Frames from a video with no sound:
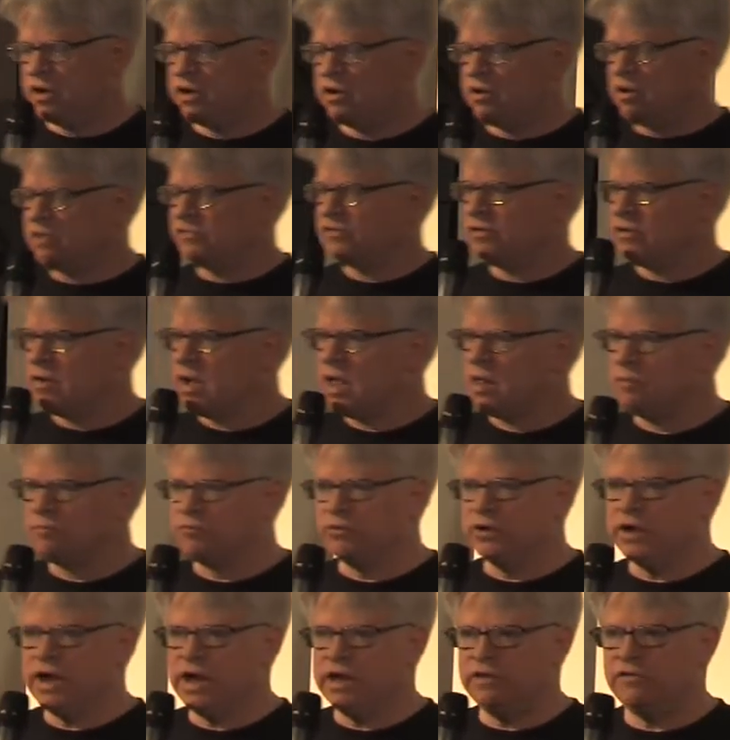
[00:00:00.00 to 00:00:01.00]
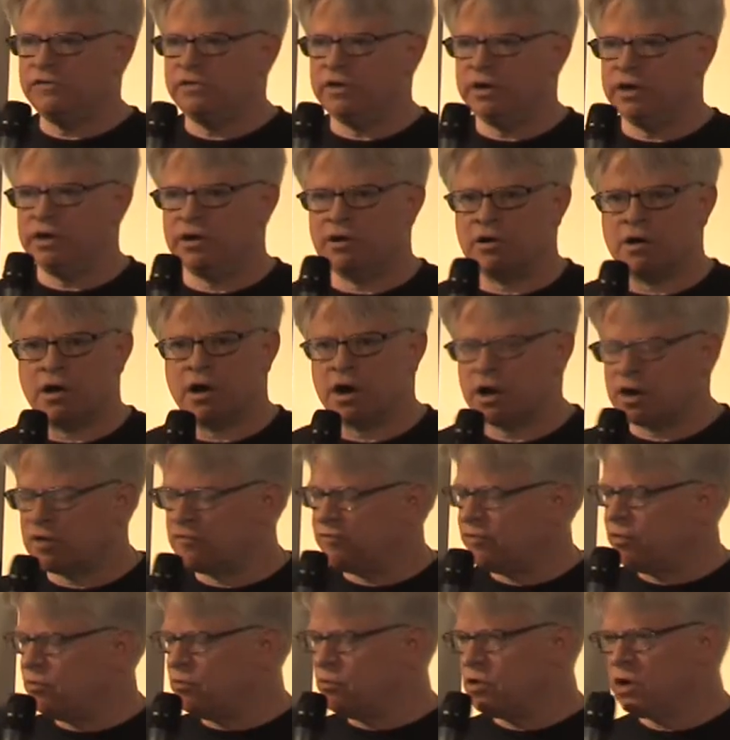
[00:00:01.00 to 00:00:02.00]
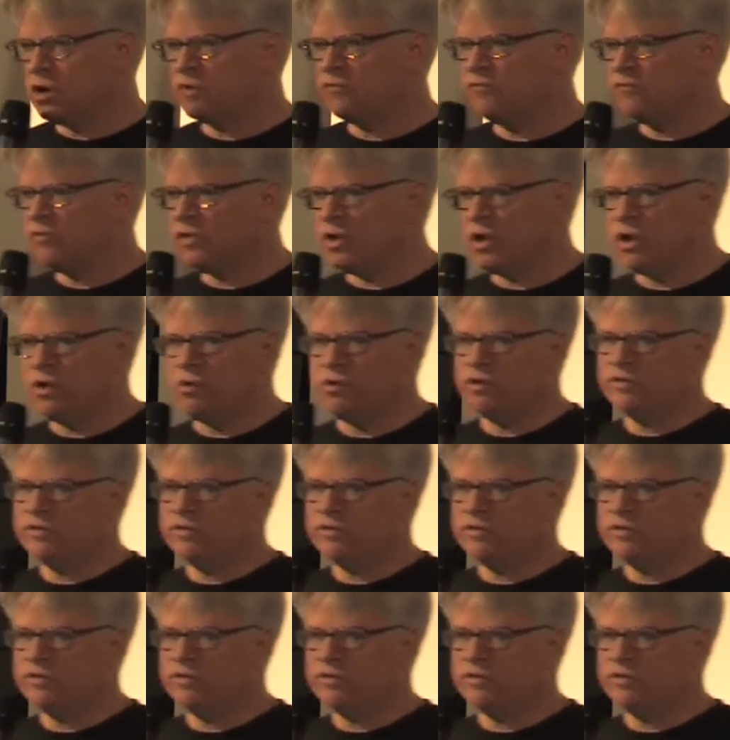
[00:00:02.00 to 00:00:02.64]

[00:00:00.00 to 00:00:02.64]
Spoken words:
can also help re-engineer archival workflow,